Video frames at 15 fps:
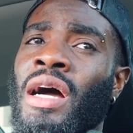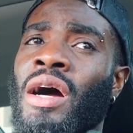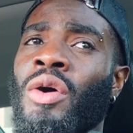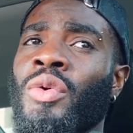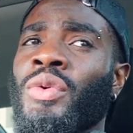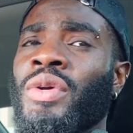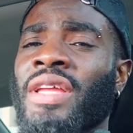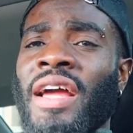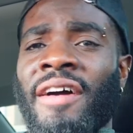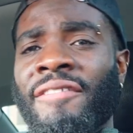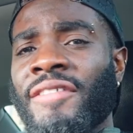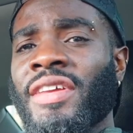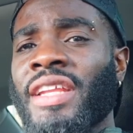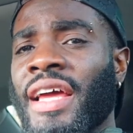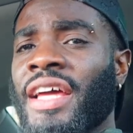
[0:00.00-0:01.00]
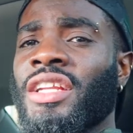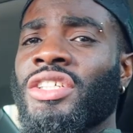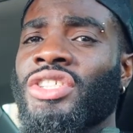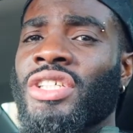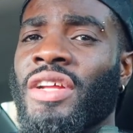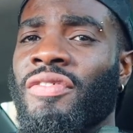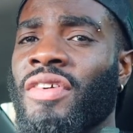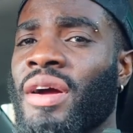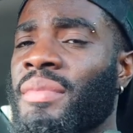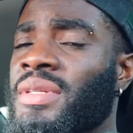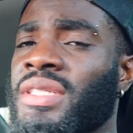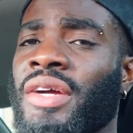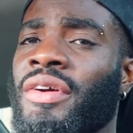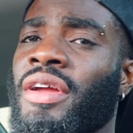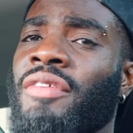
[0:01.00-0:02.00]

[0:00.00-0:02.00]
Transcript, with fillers: and you can feel the energy there for Mr.